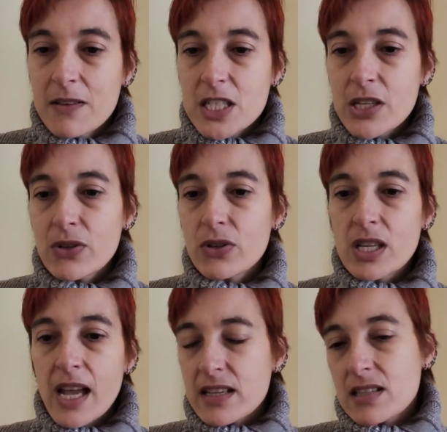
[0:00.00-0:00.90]
So
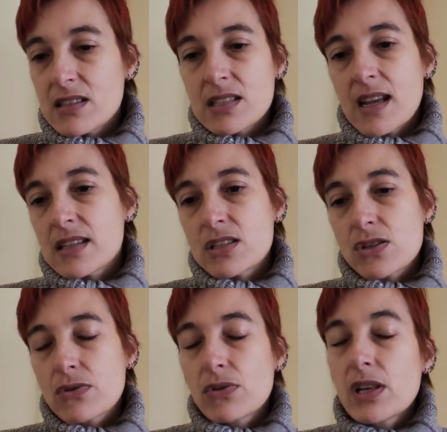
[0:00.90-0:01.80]
yeah, she decides
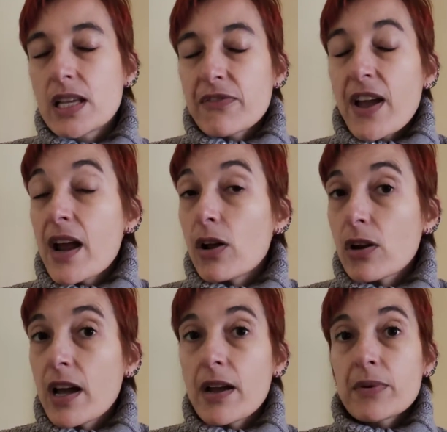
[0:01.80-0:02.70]
to leave
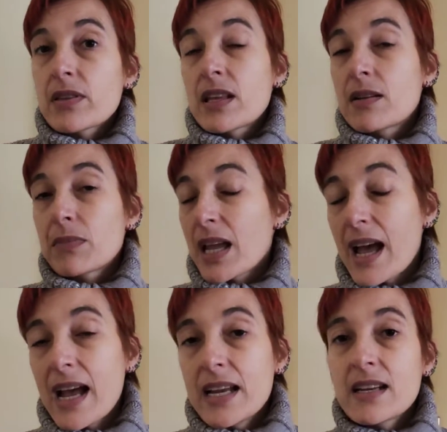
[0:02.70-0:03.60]
all everything
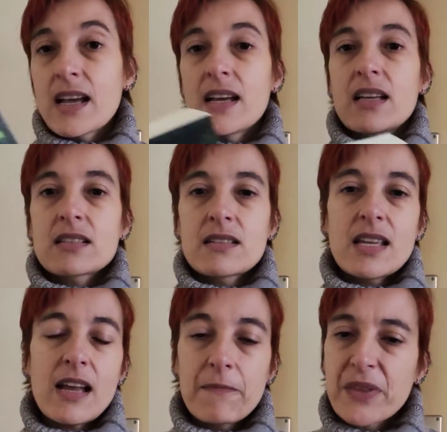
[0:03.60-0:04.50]
behind, and
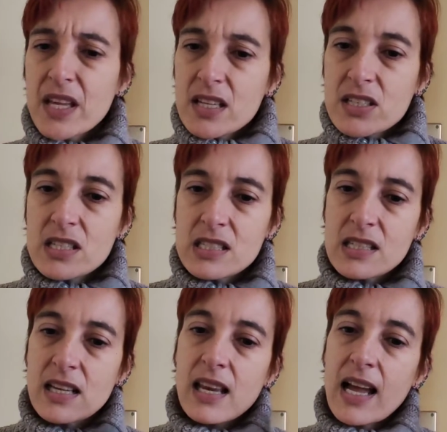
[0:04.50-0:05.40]
yeah, she's
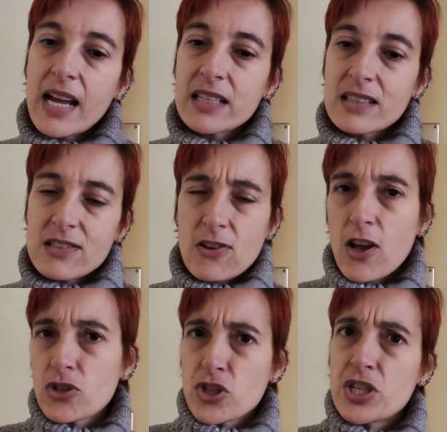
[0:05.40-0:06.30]
seen like this
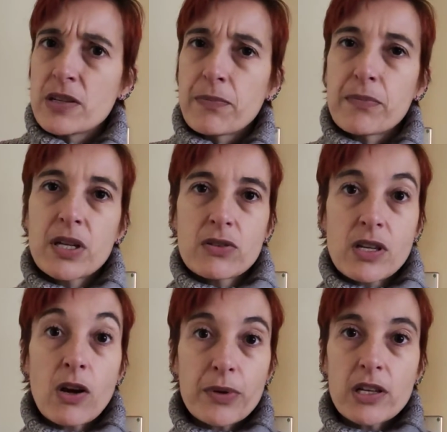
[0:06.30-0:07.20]
lost sheep because
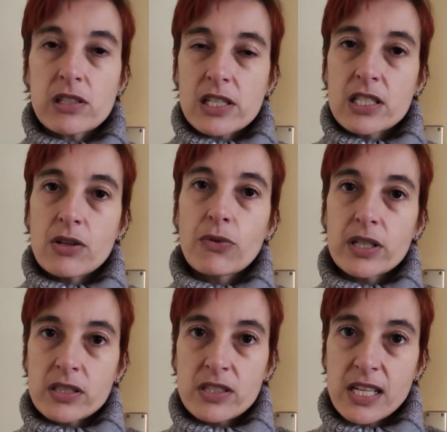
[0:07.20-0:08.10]
obviously she
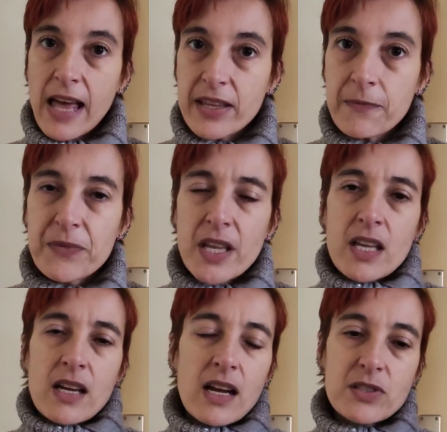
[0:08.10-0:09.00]
wears jade.
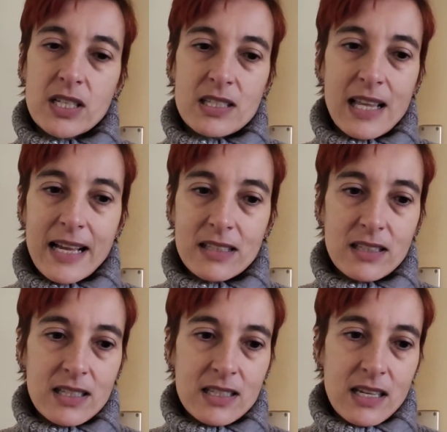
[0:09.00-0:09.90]
Uh, there is like
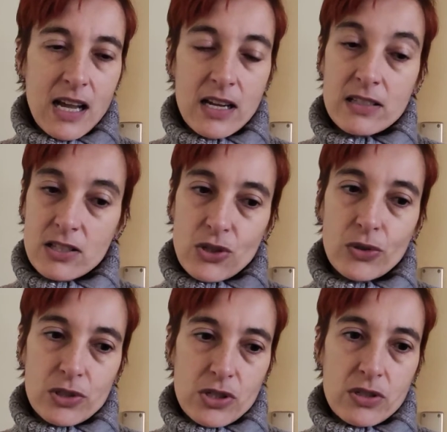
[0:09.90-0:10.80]
this uh, in this
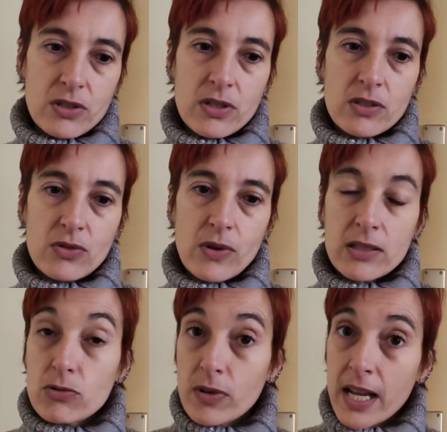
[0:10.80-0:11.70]
culture that you
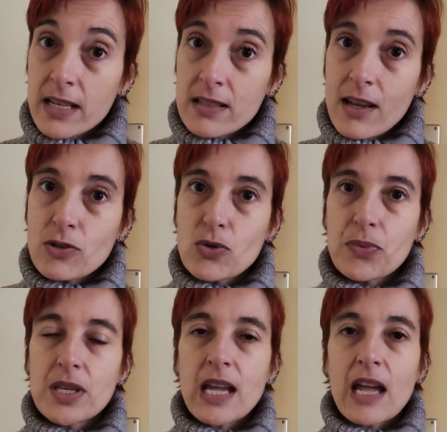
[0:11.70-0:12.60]
are trained to
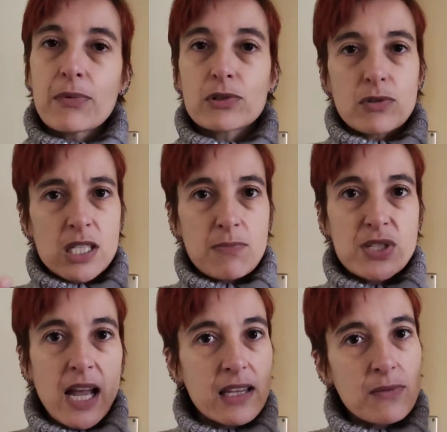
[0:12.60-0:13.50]
be able to accept
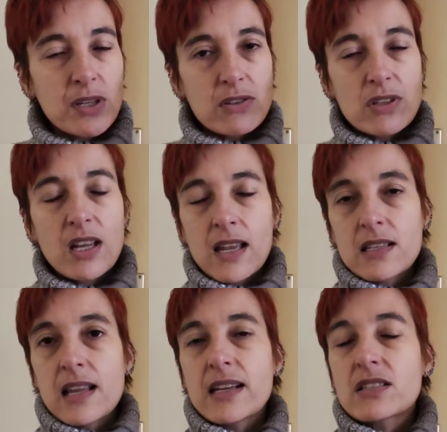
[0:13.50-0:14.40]
jade because it
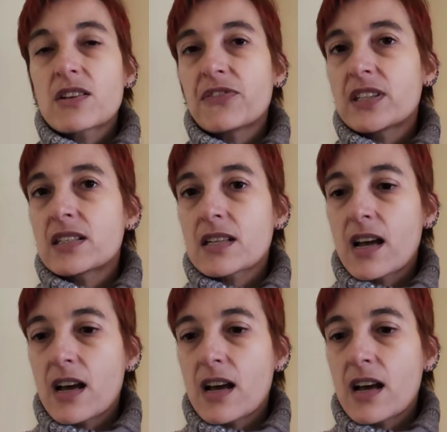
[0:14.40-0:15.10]
has like different